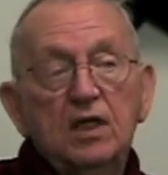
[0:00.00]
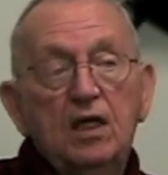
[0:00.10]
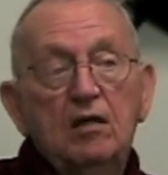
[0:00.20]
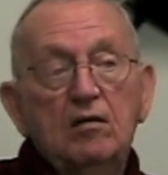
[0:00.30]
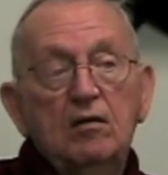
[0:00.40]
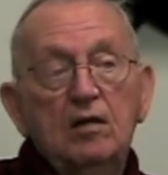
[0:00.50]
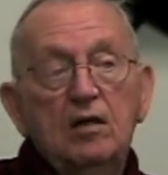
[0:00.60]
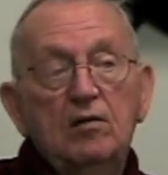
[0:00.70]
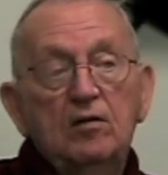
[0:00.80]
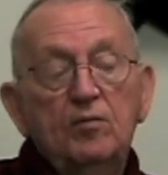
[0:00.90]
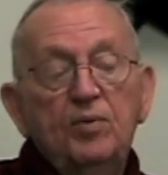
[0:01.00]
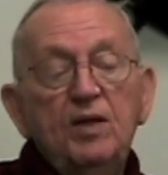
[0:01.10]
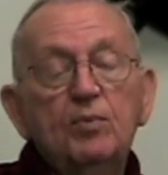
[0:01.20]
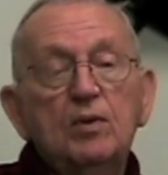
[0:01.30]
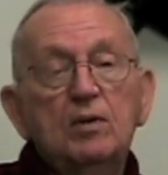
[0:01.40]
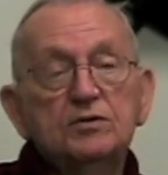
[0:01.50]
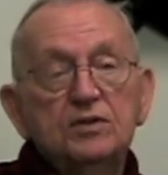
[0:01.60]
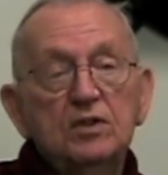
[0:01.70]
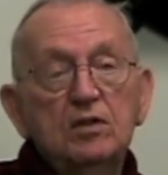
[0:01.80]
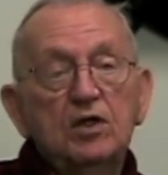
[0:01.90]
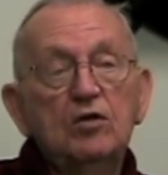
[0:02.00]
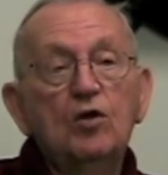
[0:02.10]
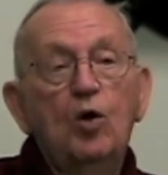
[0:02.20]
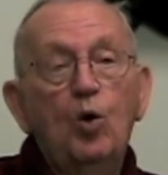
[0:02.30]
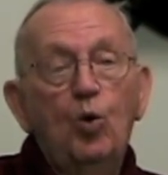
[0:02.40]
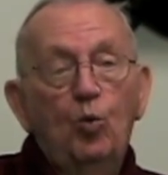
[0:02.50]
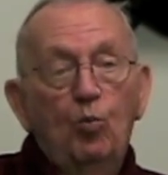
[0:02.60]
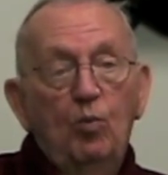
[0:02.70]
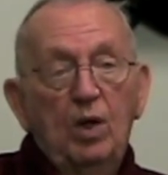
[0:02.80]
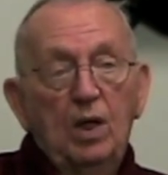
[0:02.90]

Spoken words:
and the people are still in the home.